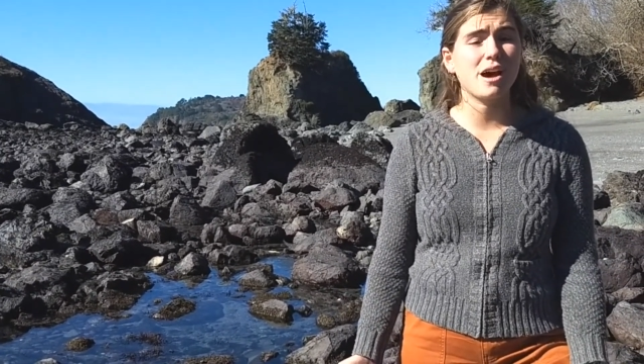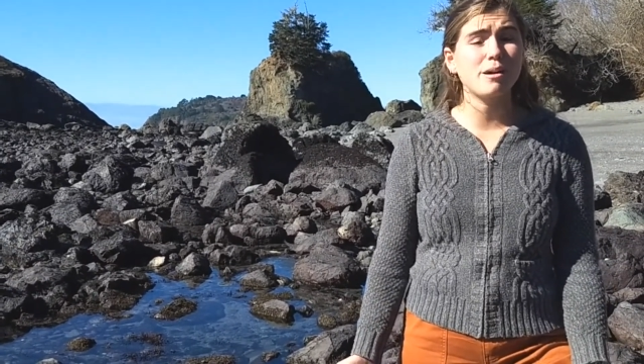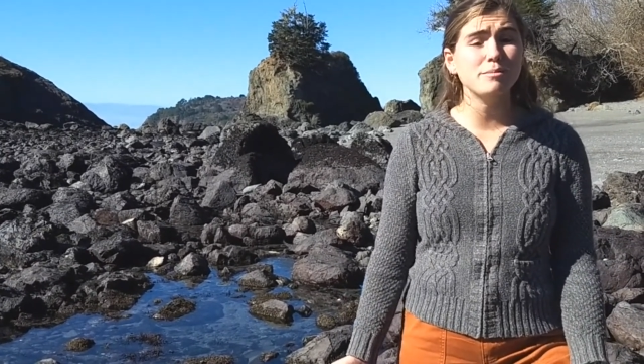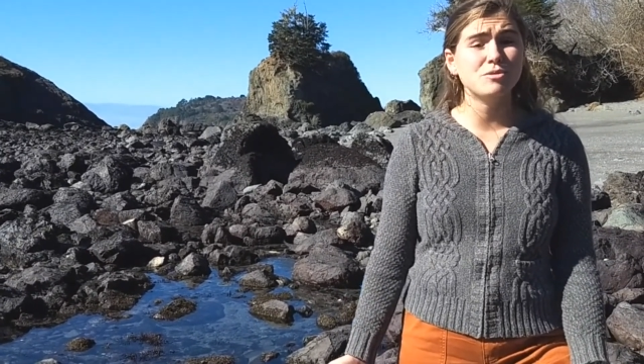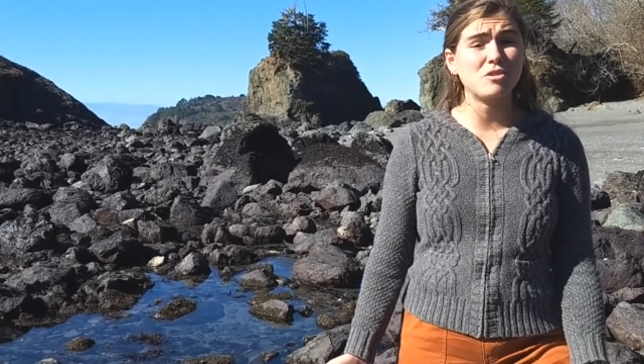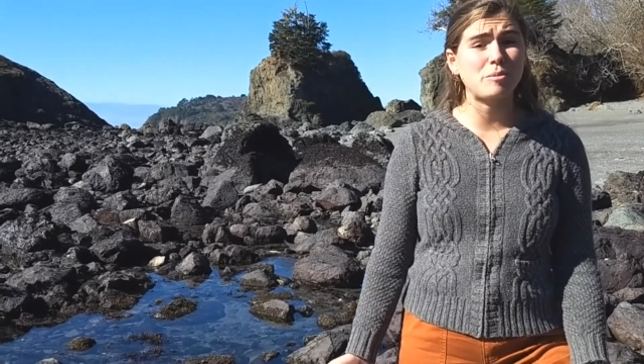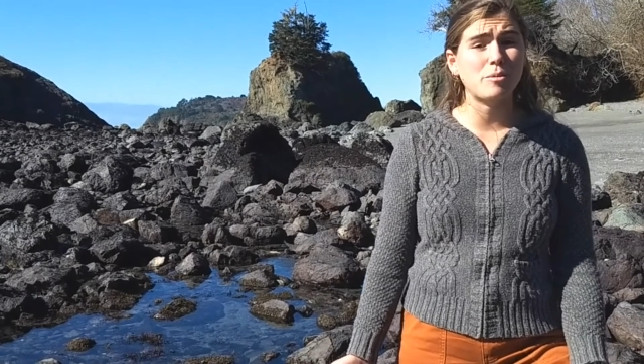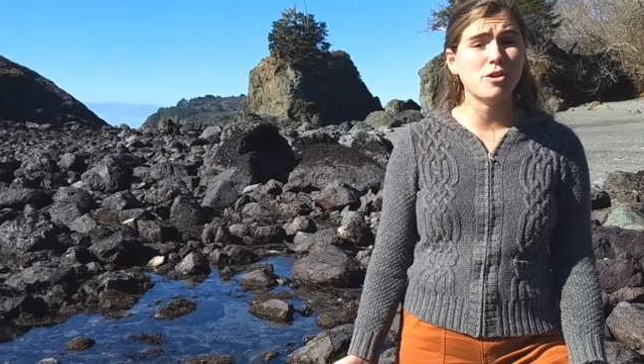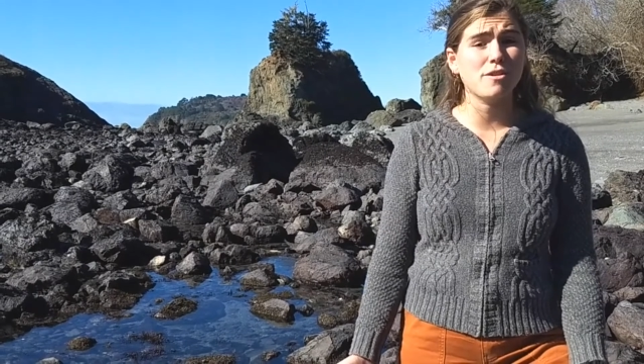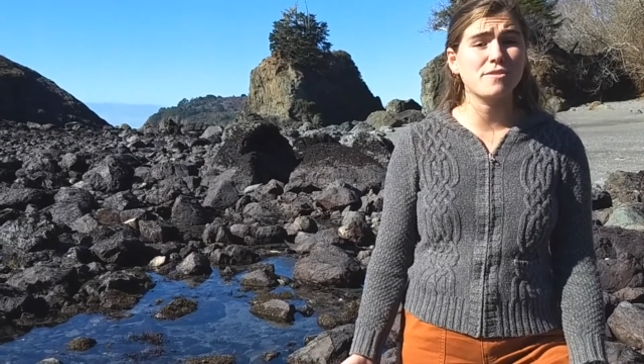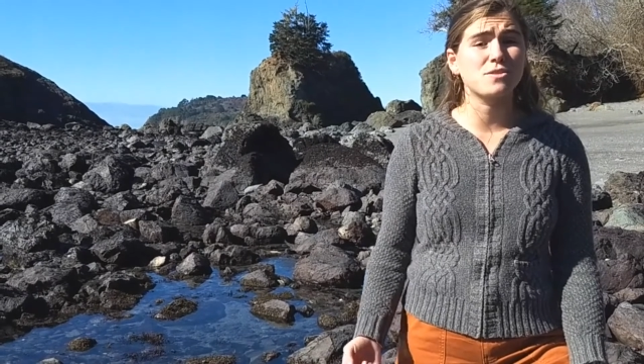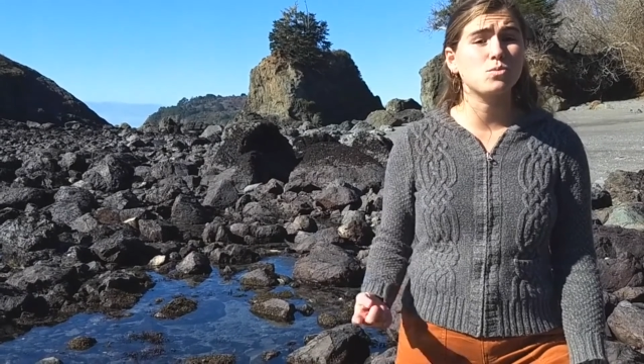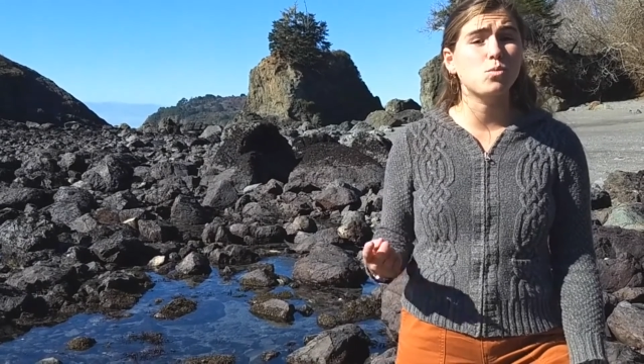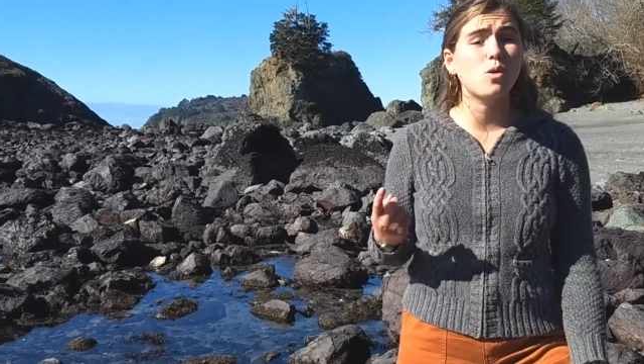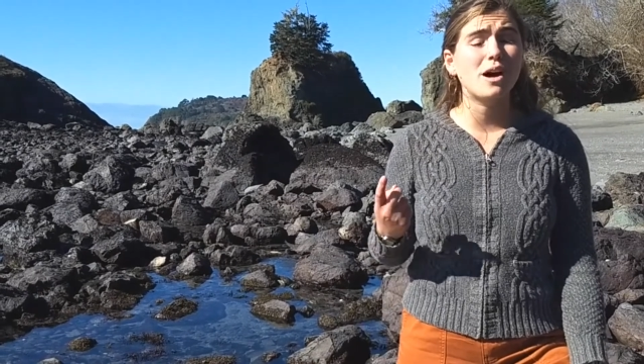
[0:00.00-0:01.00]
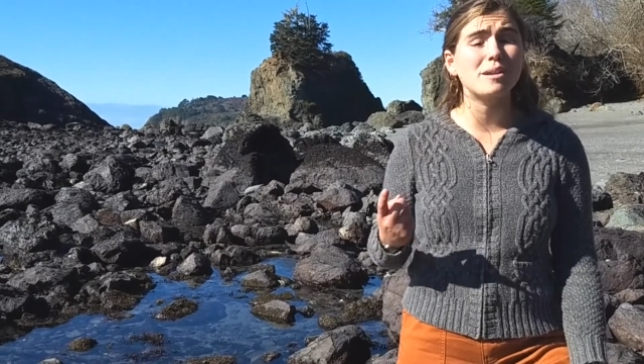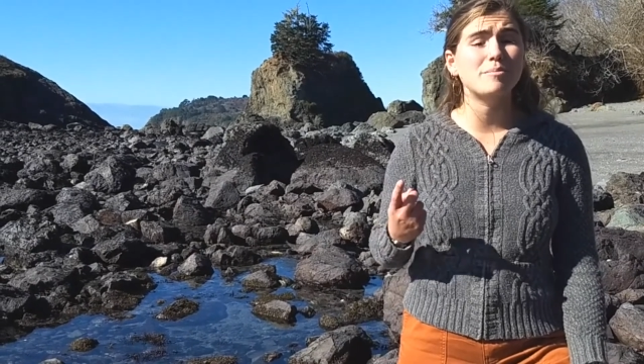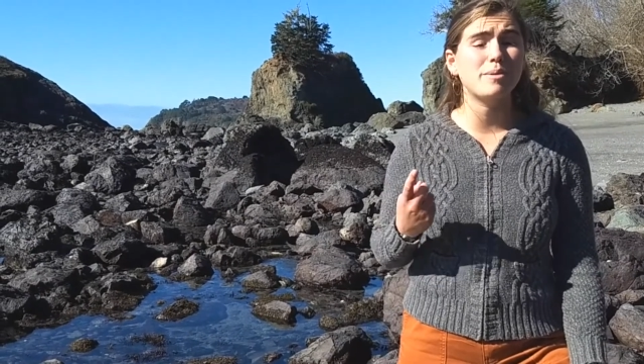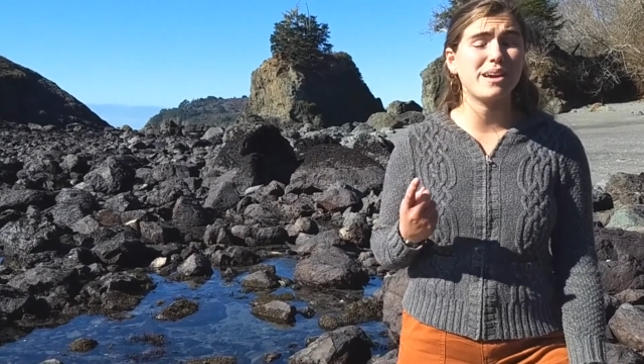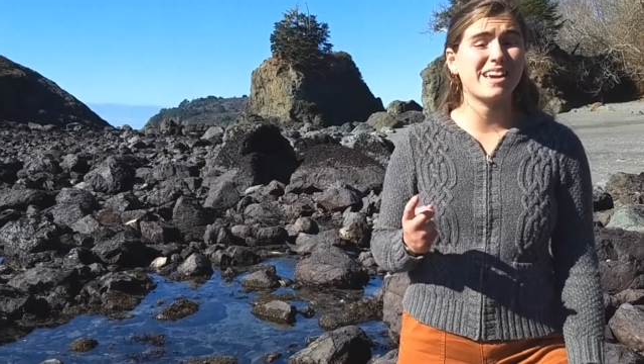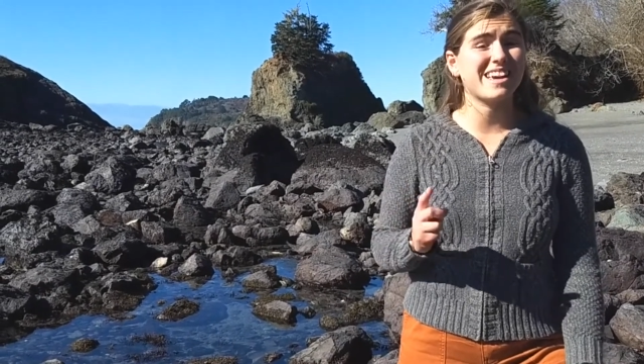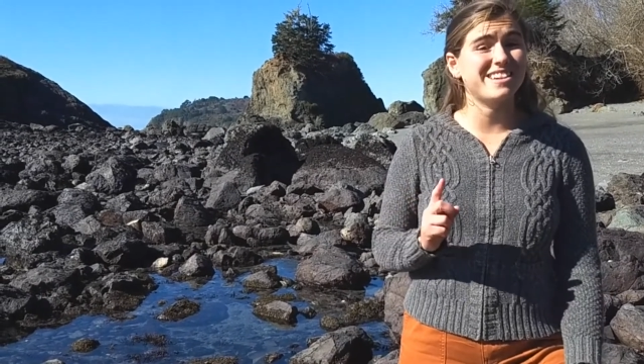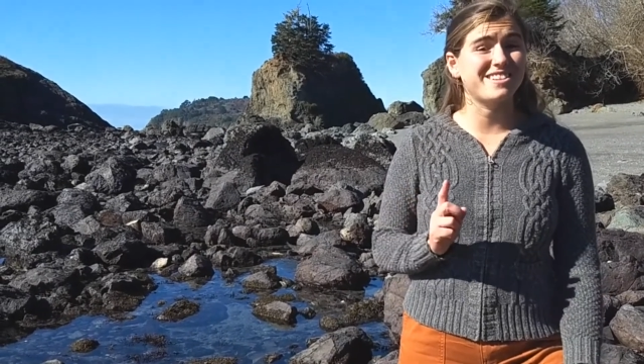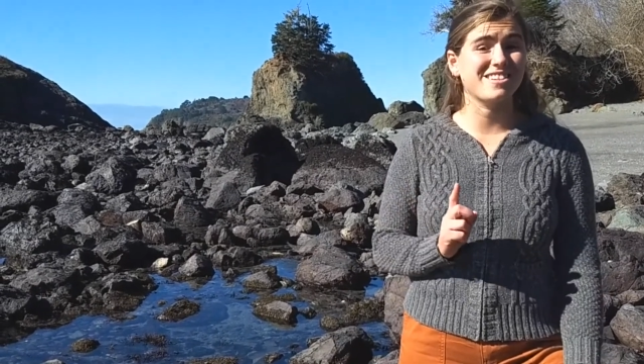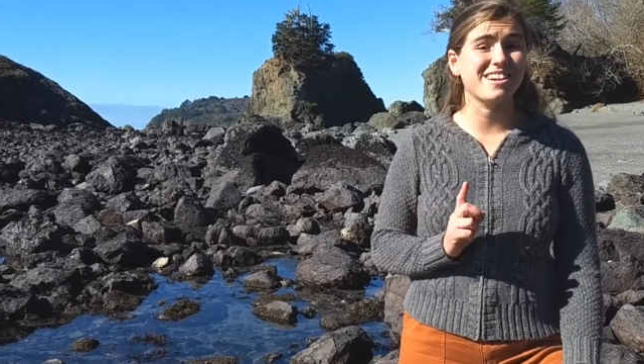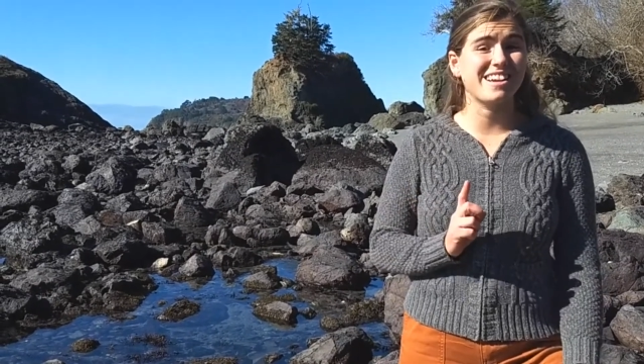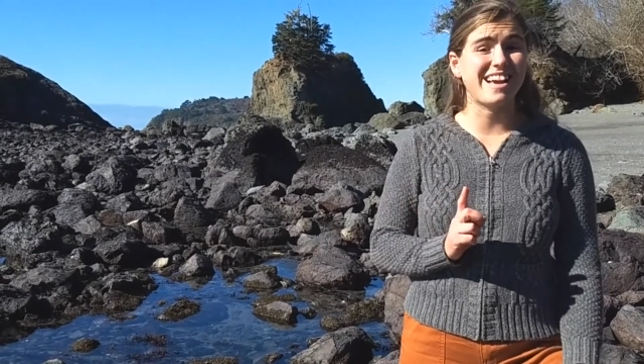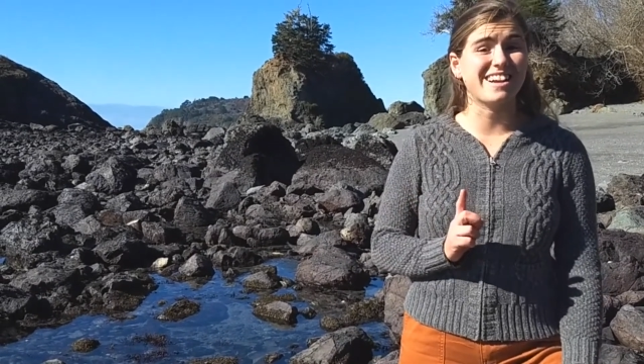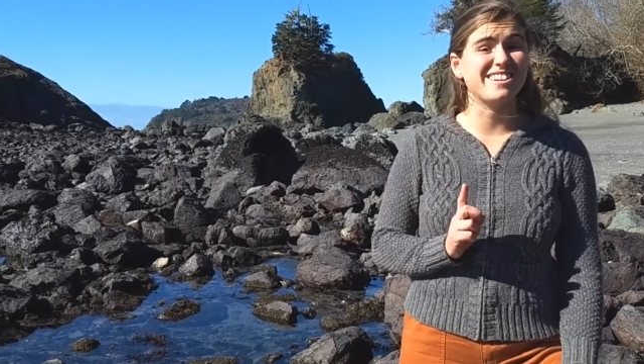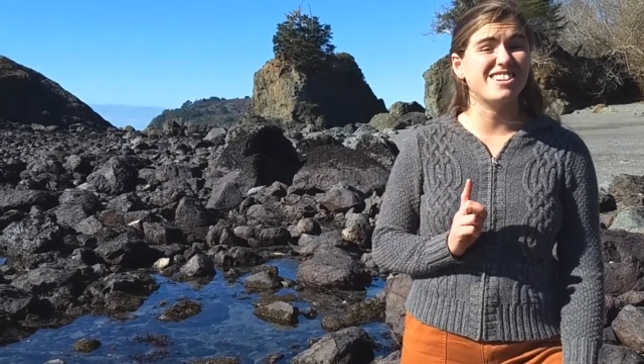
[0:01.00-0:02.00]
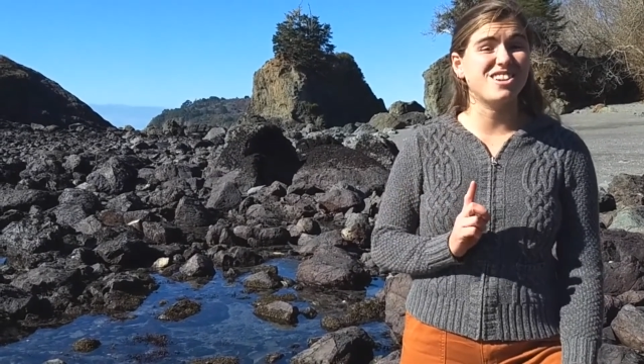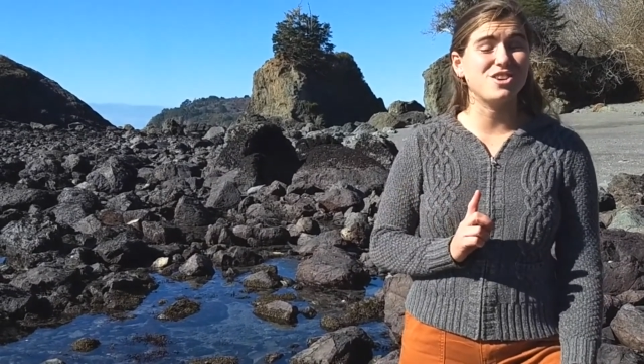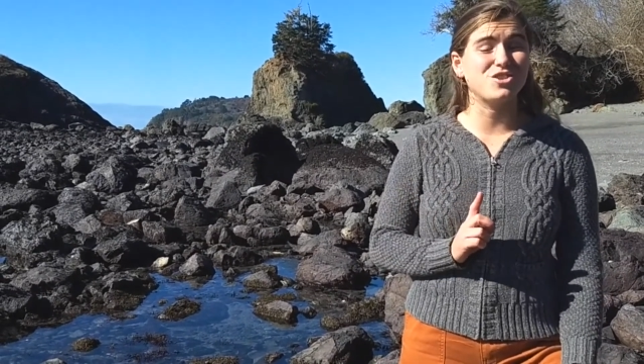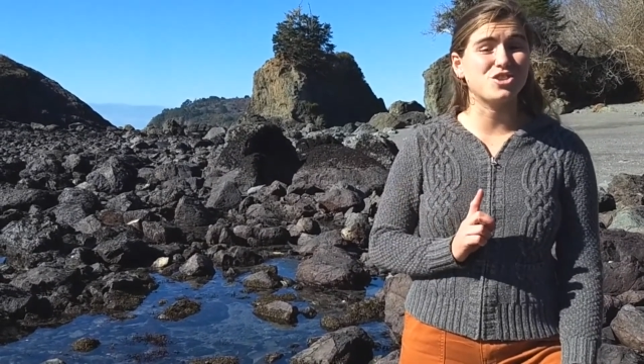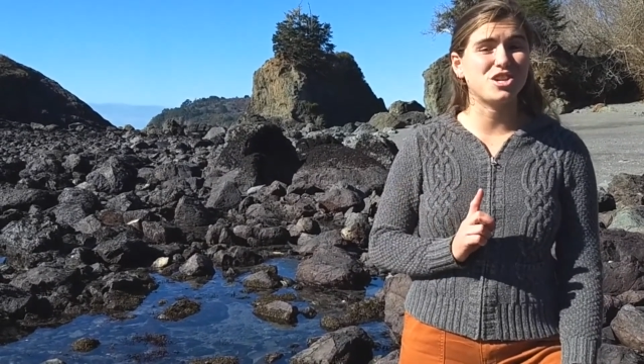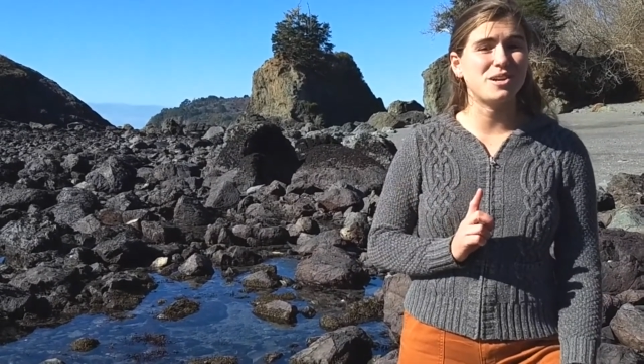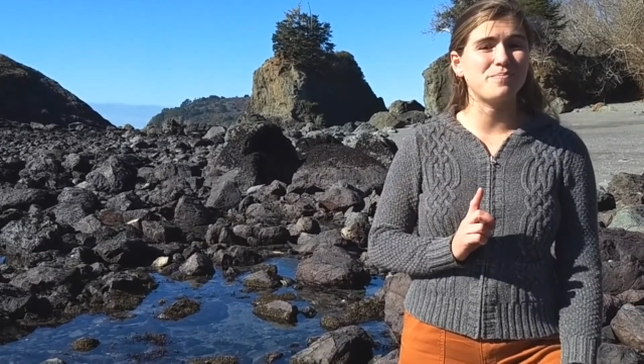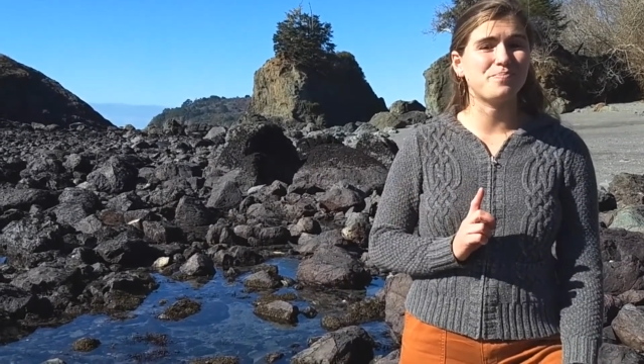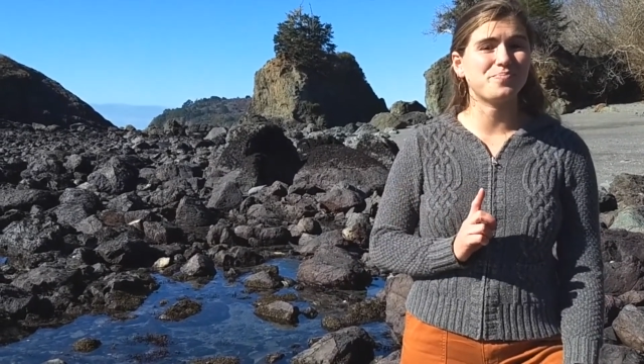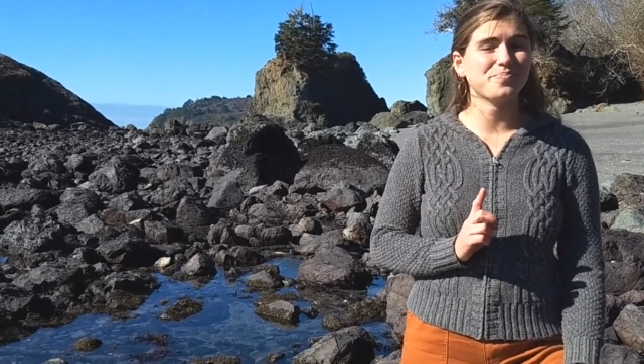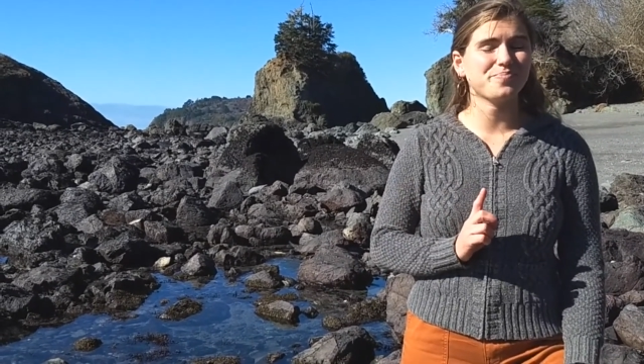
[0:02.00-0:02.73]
comes from Earth's one big interconnected ocean.